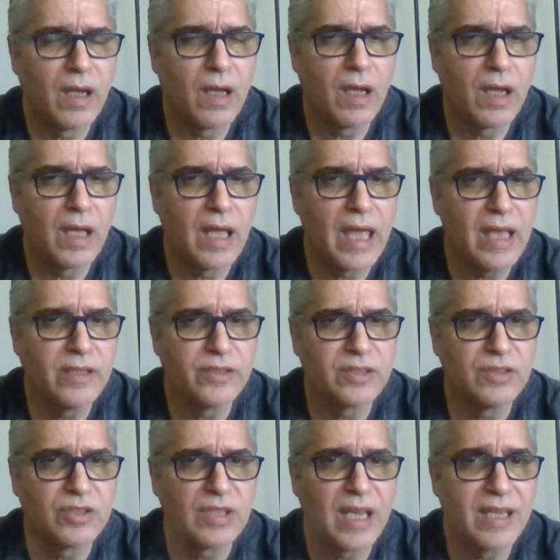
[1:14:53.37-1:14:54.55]

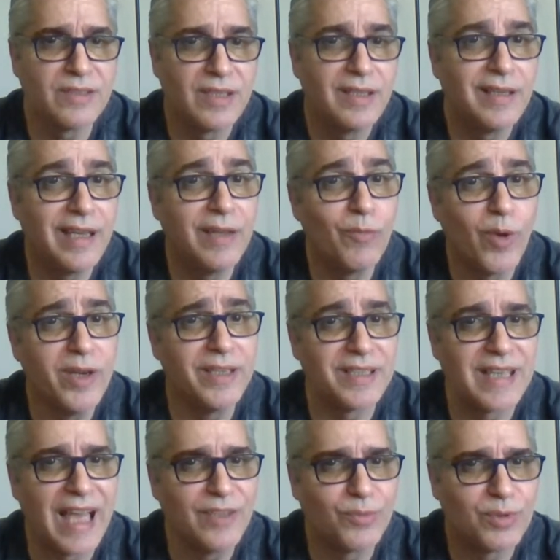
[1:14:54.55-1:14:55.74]
Alice in Chains. And one of the
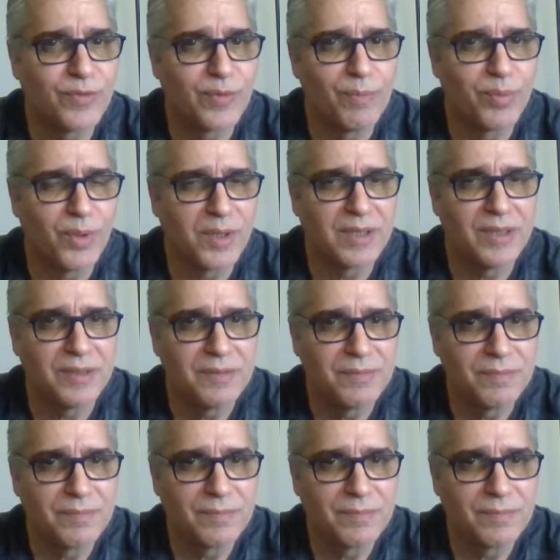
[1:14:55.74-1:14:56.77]
guys was from Brooklyn.